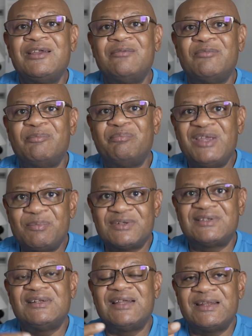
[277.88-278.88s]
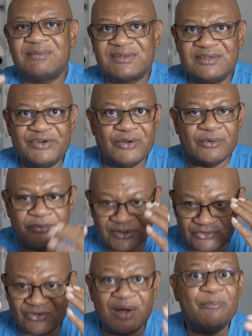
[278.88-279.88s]
but people still get, you know,
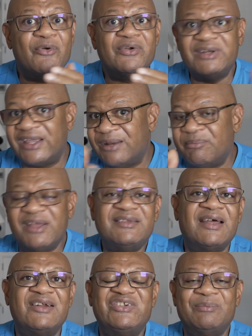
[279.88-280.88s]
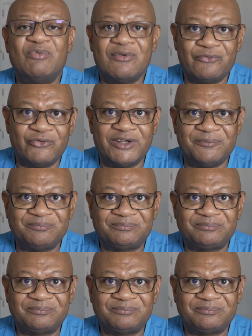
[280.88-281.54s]
this number and they get bent out of shape over it.